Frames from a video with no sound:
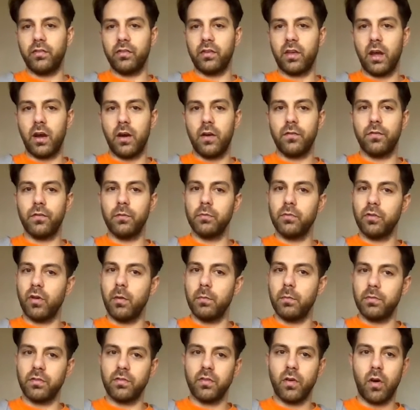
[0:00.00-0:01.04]
scale from
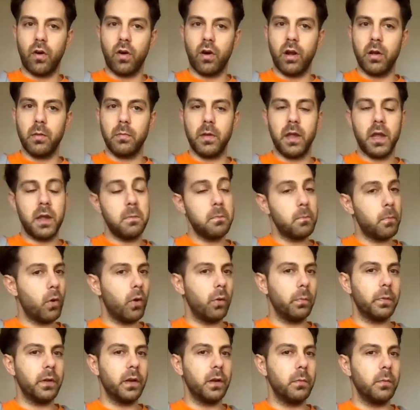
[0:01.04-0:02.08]
time to time in
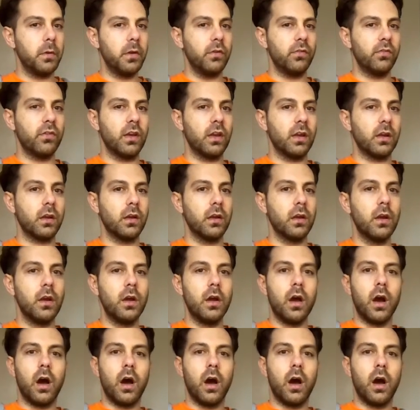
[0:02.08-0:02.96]
popular music.